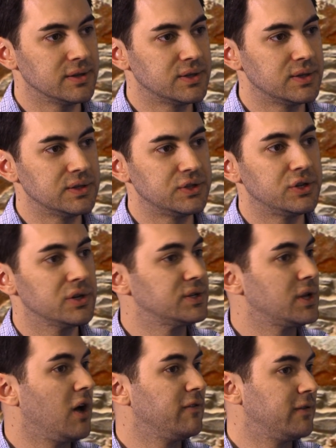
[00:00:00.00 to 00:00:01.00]
This is
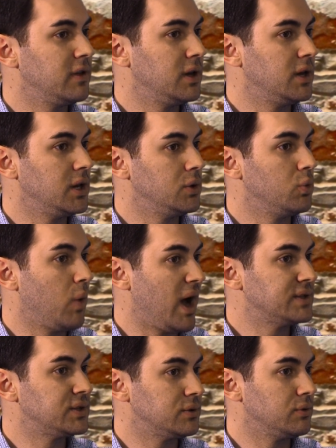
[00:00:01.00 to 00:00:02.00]
just off the
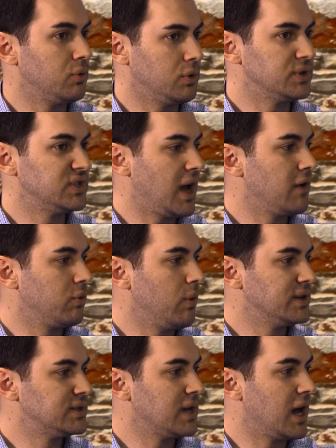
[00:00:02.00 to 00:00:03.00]
west or
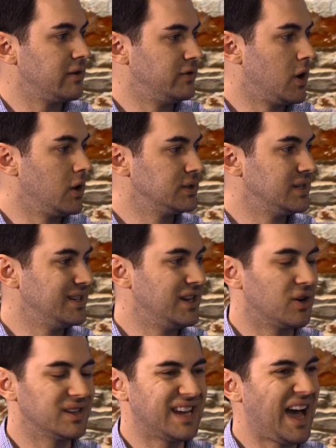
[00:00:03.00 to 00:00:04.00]
southwest side of Darlington
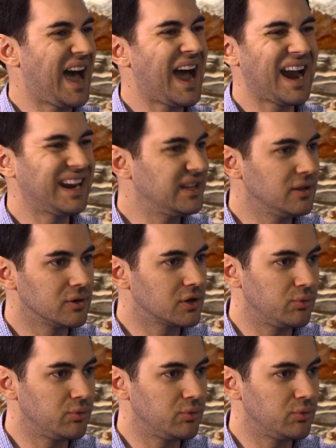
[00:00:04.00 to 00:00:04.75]
near a tiny little